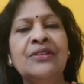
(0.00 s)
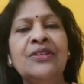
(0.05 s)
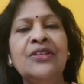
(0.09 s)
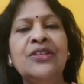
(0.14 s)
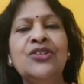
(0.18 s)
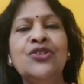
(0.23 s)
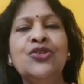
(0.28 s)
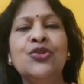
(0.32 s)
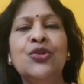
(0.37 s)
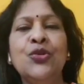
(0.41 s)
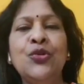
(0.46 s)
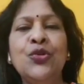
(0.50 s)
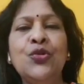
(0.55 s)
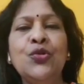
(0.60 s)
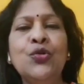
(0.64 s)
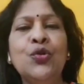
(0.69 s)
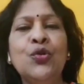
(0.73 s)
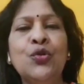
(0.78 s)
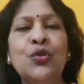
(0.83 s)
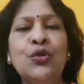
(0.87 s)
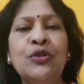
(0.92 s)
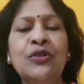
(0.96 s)
This
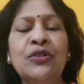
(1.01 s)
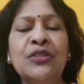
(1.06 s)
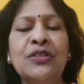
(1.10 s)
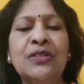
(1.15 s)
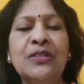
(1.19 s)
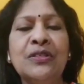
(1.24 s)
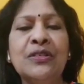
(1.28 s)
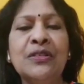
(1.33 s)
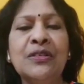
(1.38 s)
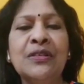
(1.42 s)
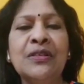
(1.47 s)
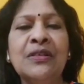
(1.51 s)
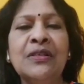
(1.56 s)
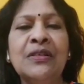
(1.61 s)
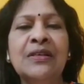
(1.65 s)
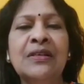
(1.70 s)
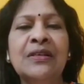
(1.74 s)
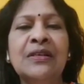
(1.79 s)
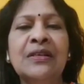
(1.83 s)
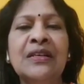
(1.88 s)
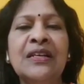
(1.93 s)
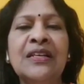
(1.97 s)
glucose
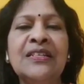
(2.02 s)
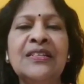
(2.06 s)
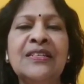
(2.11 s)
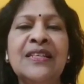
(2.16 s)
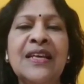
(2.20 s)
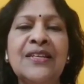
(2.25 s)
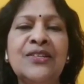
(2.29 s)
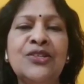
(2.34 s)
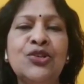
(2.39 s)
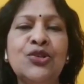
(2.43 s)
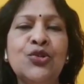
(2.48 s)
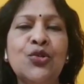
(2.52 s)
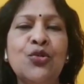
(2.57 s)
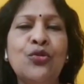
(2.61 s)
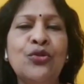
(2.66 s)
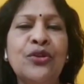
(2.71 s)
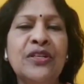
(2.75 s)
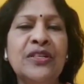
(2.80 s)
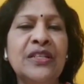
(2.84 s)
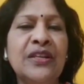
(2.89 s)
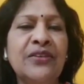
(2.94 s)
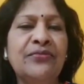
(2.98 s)
is then
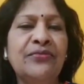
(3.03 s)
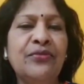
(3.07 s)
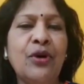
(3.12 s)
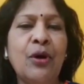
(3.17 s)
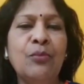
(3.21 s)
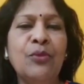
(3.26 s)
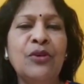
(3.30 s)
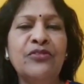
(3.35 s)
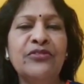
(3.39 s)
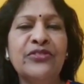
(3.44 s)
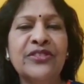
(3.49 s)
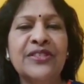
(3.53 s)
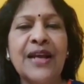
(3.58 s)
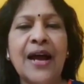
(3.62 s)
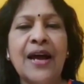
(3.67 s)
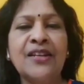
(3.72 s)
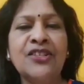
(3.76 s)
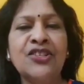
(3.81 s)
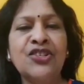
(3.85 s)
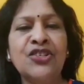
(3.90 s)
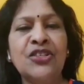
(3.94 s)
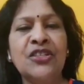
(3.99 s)
stored in the form of
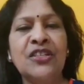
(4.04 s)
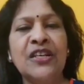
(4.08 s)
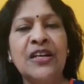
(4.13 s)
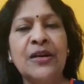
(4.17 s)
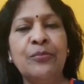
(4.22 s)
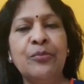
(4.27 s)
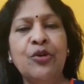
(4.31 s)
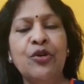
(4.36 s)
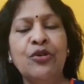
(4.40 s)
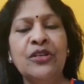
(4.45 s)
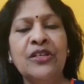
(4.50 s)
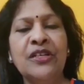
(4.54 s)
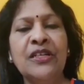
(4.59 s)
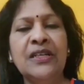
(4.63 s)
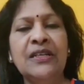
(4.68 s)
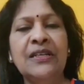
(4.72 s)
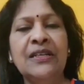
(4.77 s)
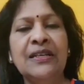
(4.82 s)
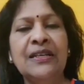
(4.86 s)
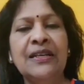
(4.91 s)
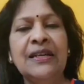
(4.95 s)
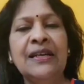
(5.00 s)
starch in their body
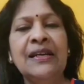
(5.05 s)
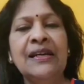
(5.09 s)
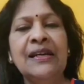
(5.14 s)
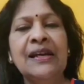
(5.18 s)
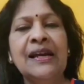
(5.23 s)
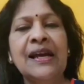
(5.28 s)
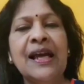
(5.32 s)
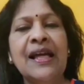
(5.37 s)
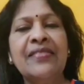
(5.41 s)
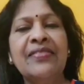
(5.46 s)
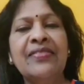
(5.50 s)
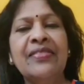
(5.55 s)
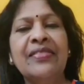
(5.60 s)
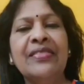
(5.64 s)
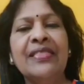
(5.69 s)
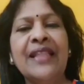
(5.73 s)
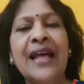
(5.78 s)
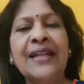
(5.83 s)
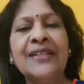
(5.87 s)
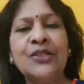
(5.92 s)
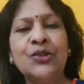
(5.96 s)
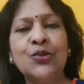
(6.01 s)
and
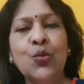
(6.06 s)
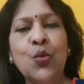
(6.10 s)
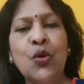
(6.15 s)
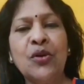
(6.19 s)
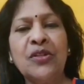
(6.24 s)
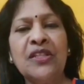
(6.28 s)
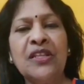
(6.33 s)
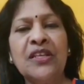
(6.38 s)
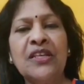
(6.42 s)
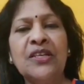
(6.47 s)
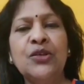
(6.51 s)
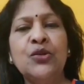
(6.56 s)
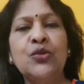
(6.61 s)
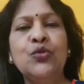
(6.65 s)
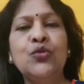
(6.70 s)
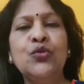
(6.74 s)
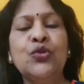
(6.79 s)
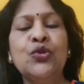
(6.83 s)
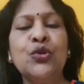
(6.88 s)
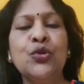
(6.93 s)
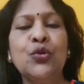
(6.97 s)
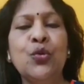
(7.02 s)
that's what they
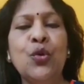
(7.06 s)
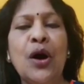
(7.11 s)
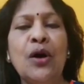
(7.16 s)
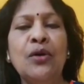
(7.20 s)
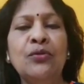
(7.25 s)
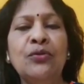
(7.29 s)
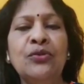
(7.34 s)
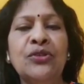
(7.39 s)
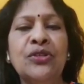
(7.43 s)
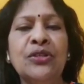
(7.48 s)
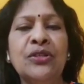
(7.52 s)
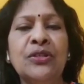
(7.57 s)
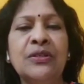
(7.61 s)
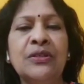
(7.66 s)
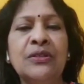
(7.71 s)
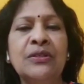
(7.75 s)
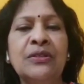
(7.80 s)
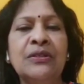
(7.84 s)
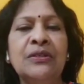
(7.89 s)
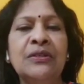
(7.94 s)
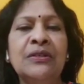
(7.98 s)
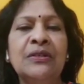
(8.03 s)
use throughout
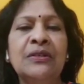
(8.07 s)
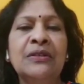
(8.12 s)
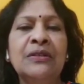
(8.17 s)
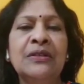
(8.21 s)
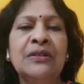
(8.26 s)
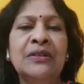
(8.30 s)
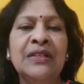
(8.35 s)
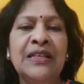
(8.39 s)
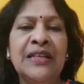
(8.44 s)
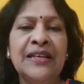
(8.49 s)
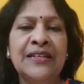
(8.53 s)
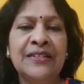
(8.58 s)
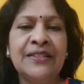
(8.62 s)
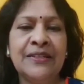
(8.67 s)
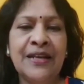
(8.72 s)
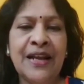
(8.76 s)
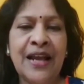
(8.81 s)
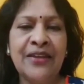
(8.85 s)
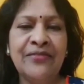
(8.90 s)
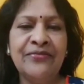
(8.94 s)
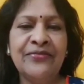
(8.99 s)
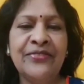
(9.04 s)
their
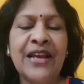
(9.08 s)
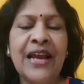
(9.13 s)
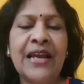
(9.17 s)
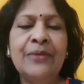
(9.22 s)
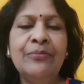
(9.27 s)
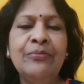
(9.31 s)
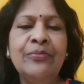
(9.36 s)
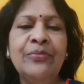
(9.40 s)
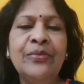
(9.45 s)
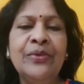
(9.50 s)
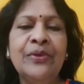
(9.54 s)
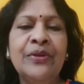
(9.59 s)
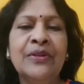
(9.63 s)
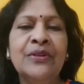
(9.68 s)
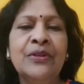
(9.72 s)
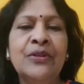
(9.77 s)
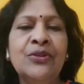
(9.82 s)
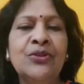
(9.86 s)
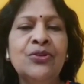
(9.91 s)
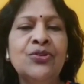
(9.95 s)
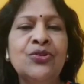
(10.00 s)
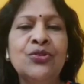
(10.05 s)
lifetime.
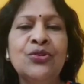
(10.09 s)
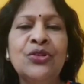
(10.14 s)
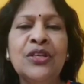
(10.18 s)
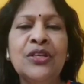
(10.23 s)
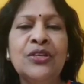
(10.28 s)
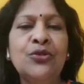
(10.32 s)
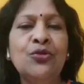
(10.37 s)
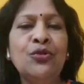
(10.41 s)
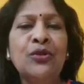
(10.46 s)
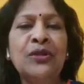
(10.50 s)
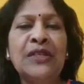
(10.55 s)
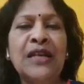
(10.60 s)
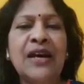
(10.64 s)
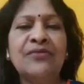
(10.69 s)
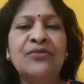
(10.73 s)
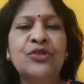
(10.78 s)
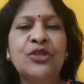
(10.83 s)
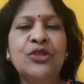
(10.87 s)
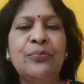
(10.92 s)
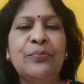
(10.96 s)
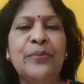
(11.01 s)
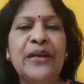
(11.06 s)
So they don't
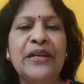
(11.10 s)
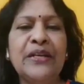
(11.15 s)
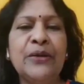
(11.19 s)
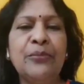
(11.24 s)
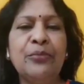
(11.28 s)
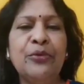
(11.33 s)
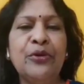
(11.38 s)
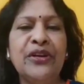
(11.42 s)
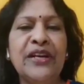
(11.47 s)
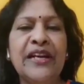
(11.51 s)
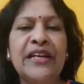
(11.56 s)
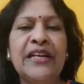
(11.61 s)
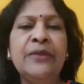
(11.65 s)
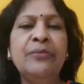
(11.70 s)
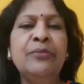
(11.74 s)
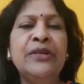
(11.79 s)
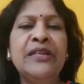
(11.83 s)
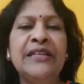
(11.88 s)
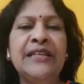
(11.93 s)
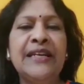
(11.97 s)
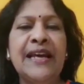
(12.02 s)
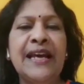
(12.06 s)
have to depend upon
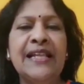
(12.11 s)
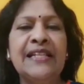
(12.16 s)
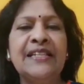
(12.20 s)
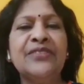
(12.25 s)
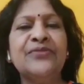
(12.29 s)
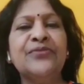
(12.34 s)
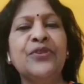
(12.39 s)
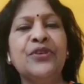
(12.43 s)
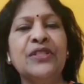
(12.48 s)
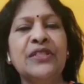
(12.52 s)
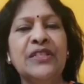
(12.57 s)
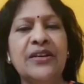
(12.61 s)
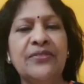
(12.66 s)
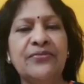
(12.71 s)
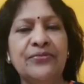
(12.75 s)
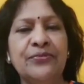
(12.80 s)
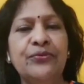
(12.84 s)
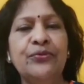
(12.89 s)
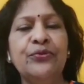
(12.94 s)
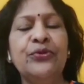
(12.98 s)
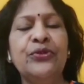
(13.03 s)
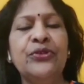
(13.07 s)
anybody else for their
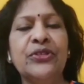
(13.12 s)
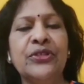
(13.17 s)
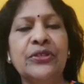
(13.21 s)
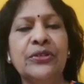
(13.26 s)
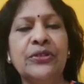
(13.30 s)
food.